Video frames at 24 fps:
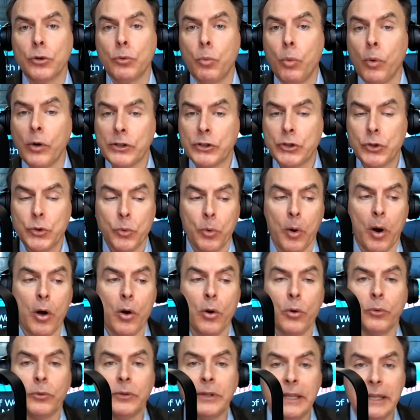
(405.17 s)
what you
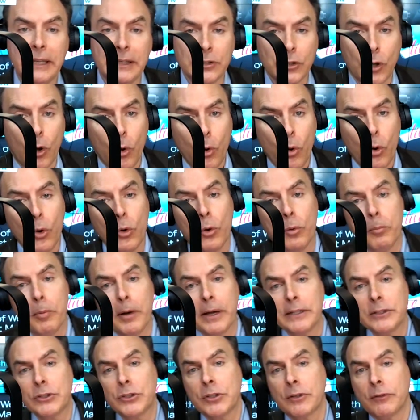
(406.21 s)
own is a whole
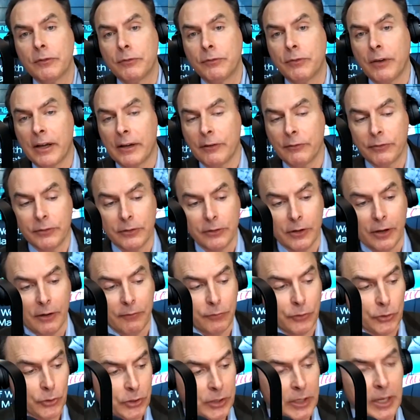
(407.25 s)
bunch of
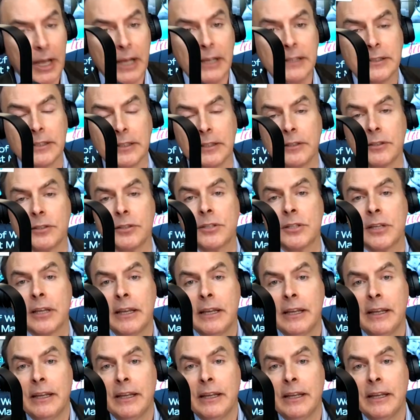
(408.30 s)
your cousins